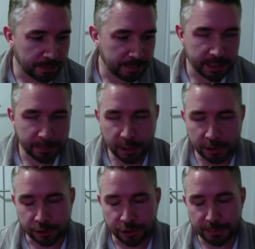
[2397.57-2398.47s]
media
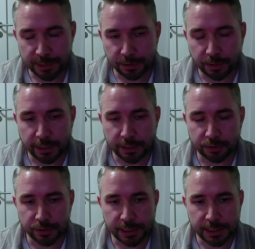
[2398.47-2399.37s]
partnerships in all the
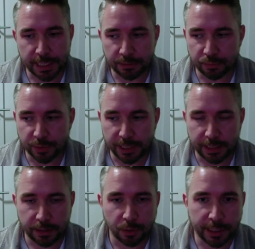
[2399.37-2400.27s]
countries that we
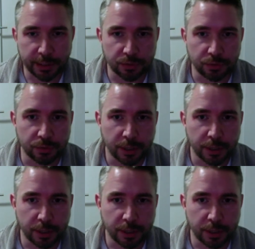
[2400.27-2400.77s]
go into,